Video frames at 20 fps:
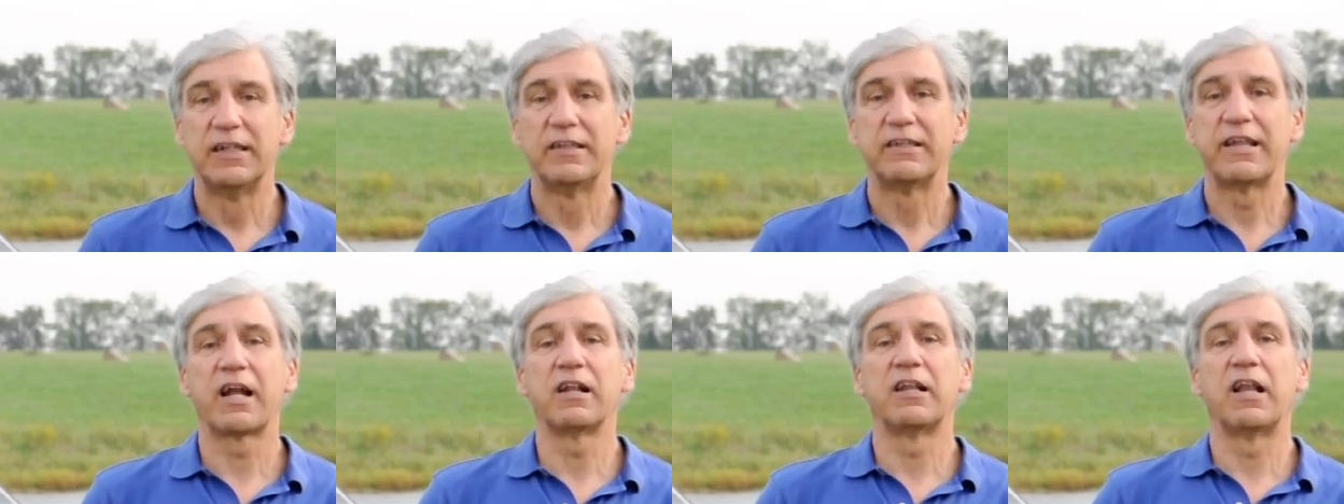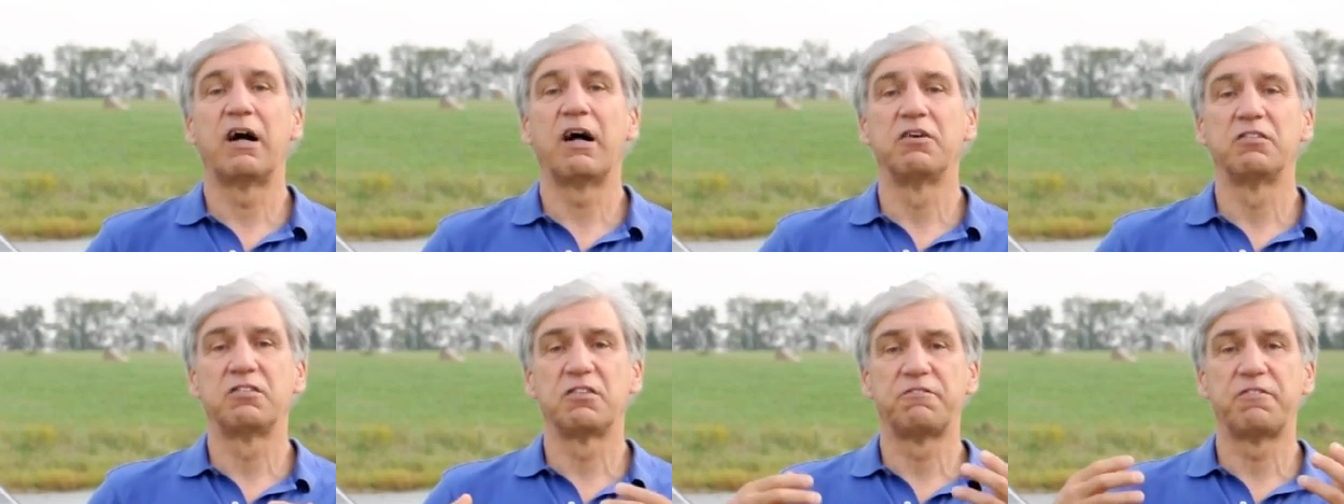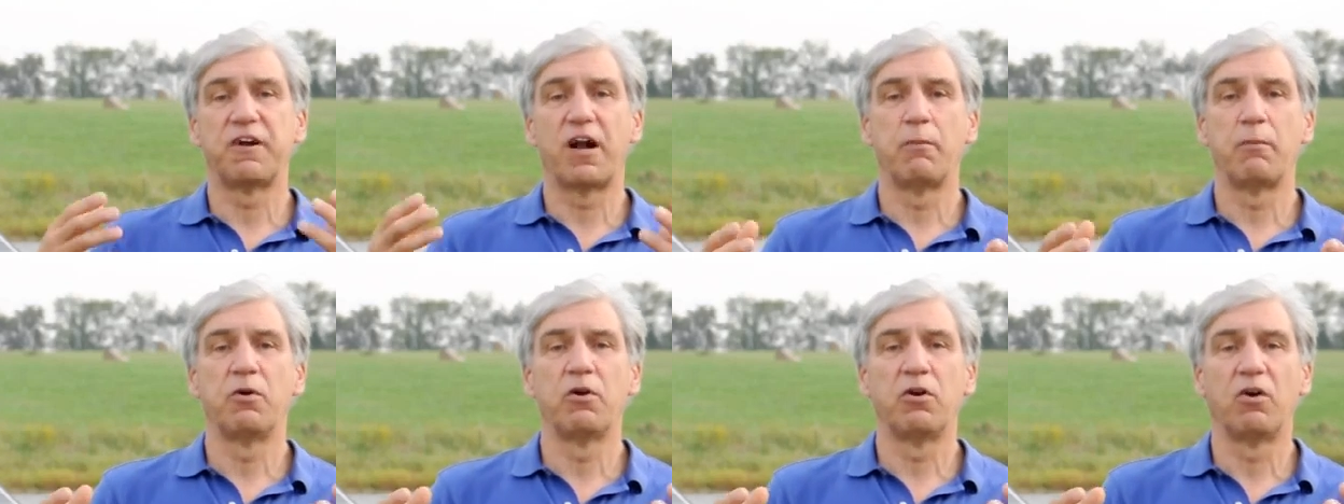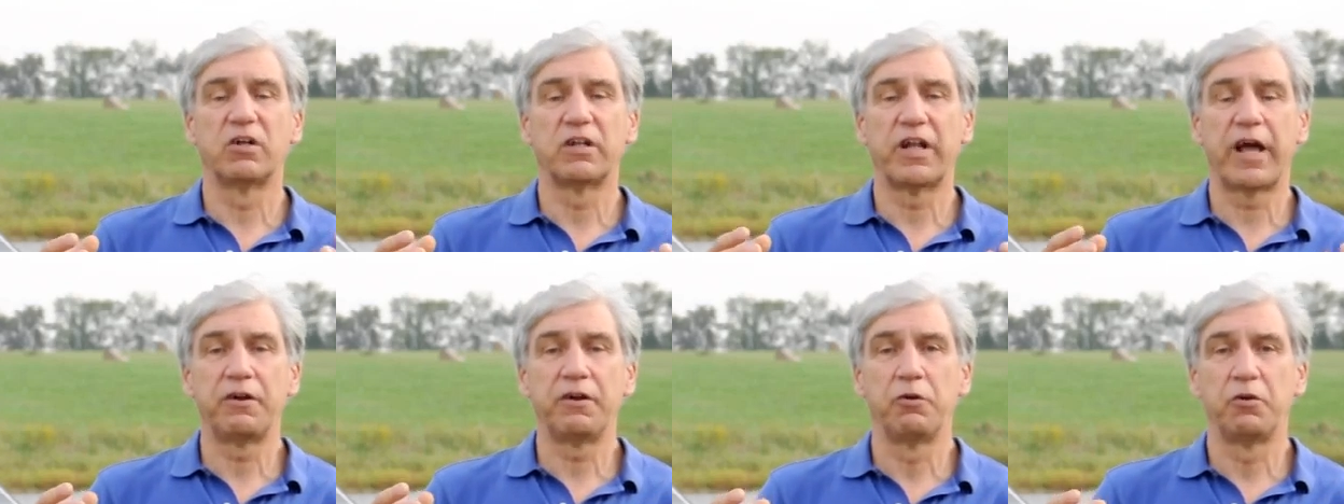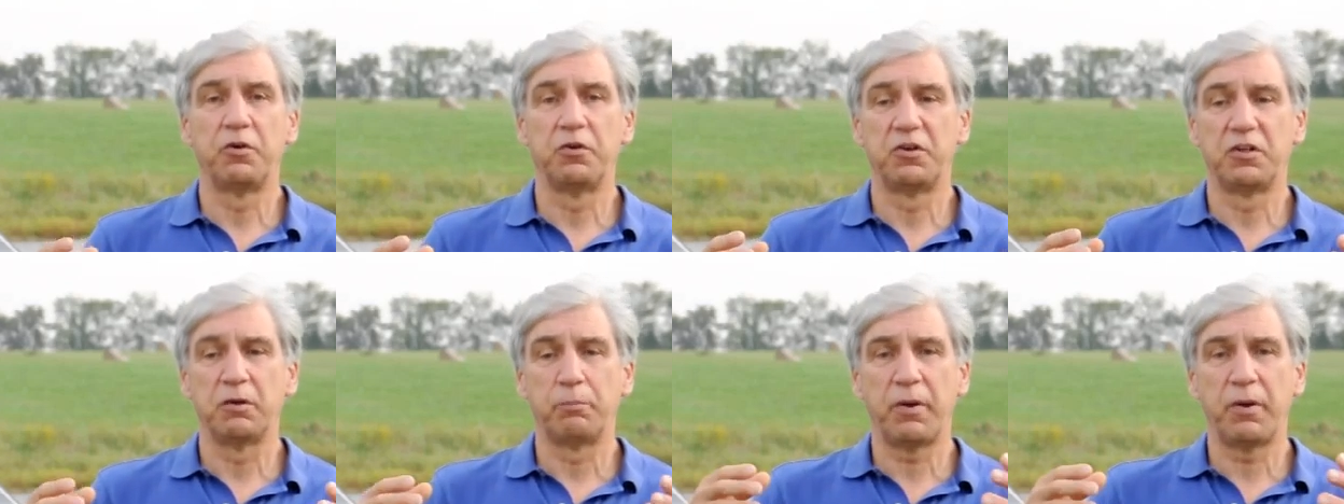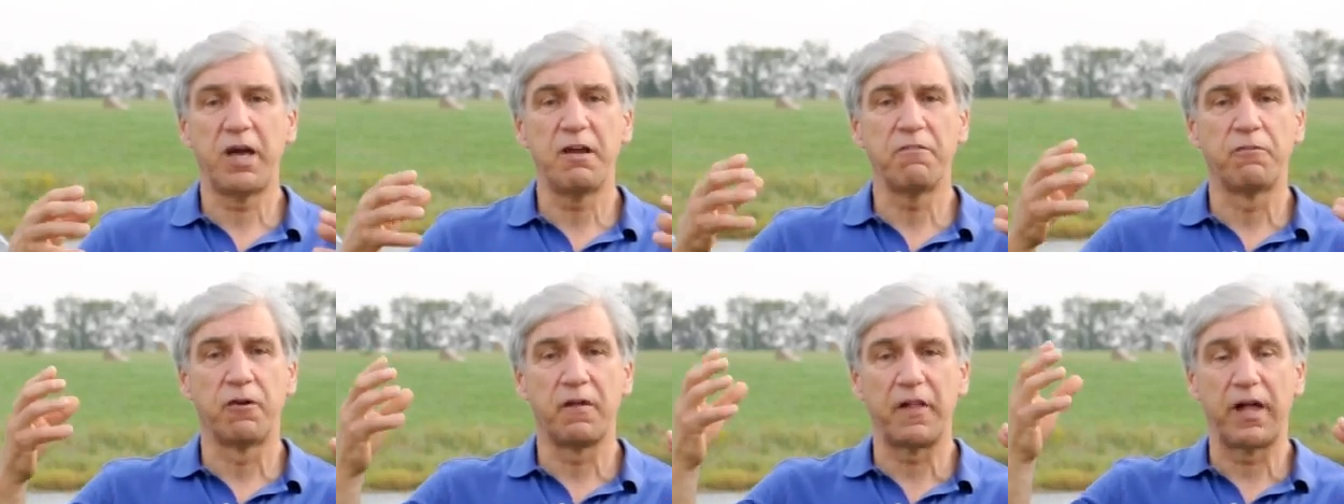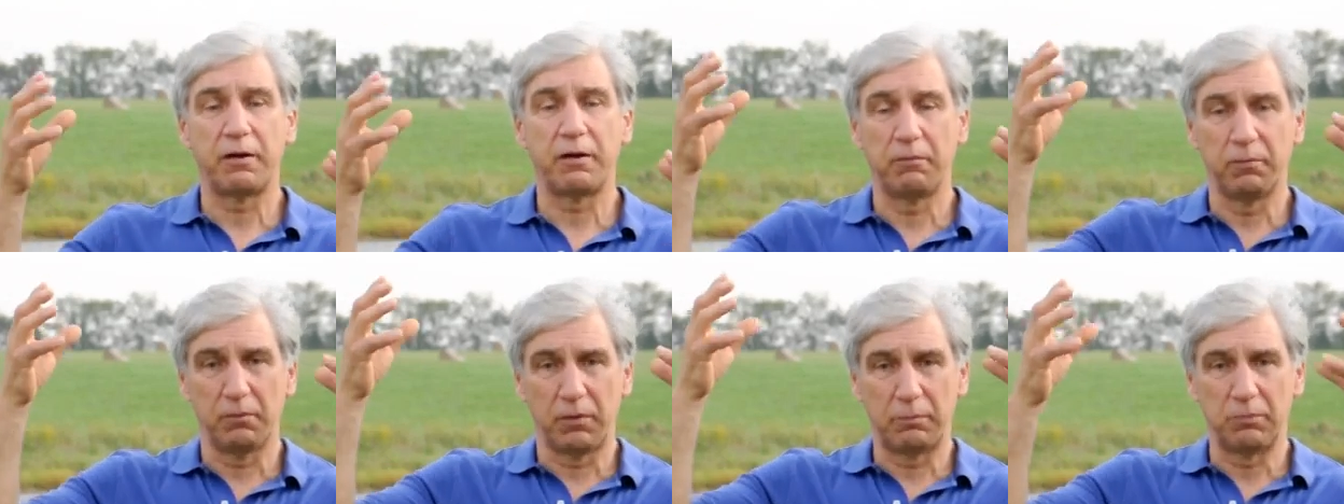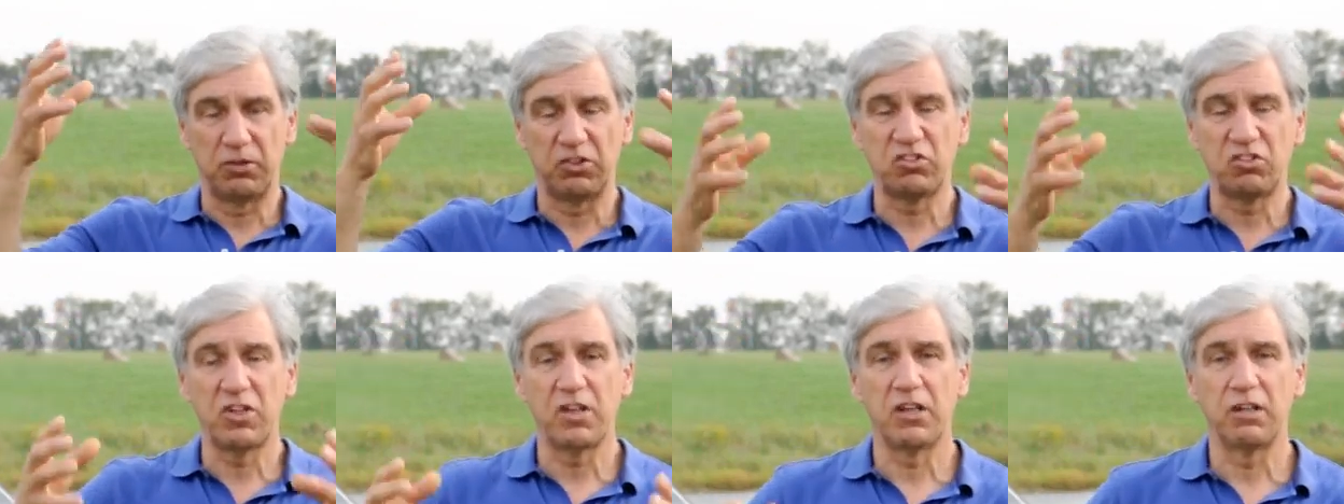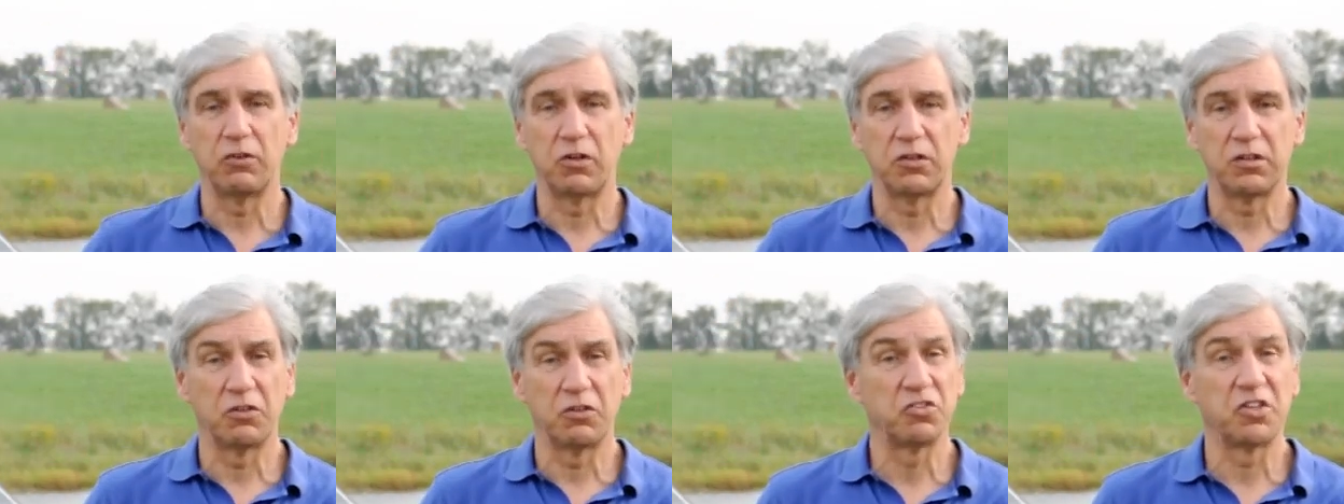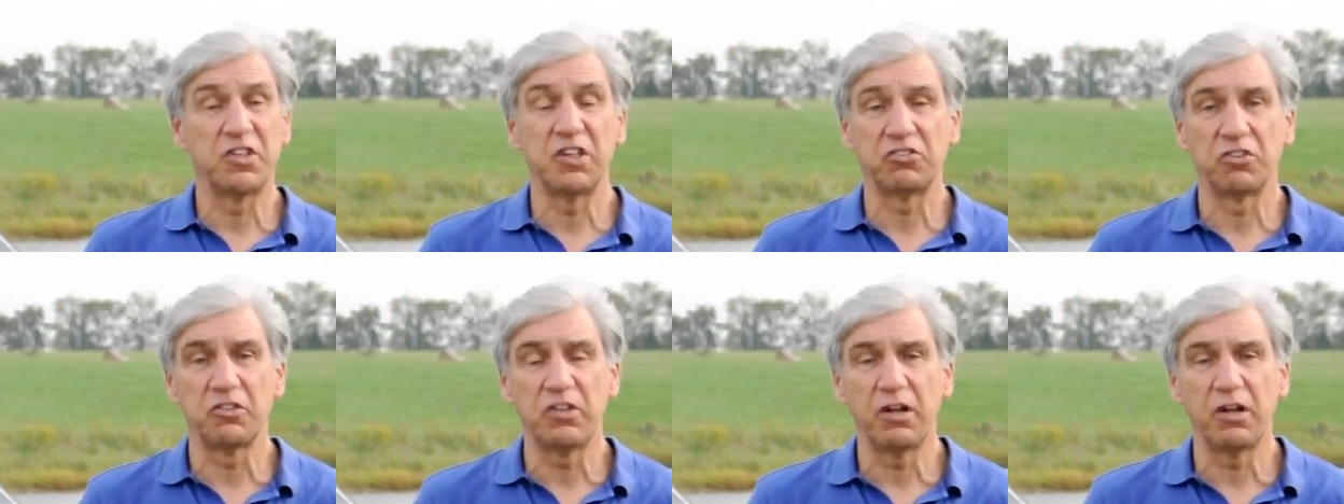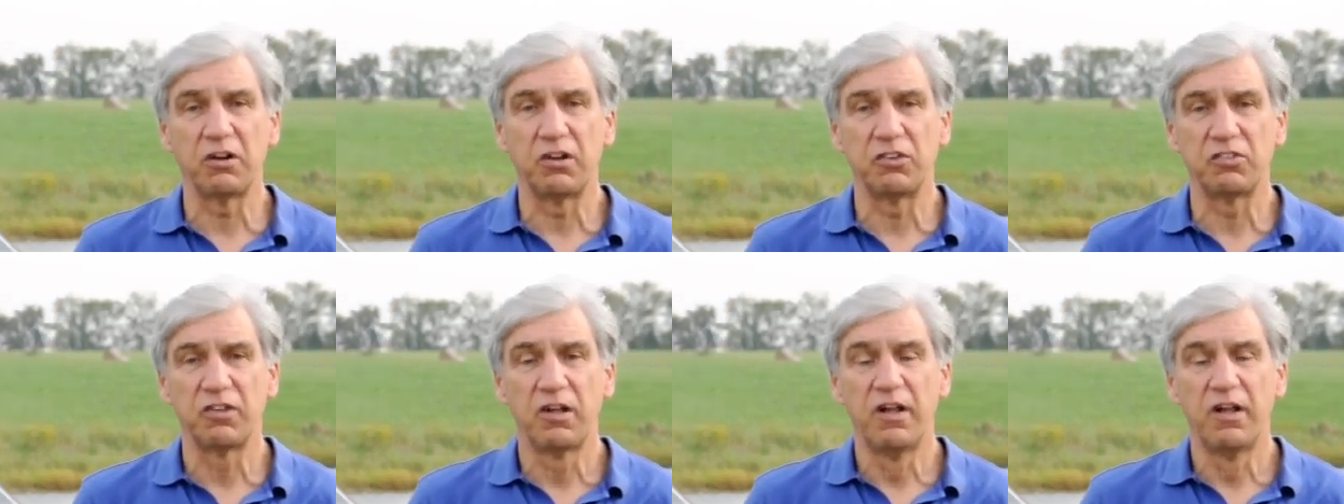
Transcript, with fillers: That allows the farmer or landowner to pay for that, that machine during those initial years.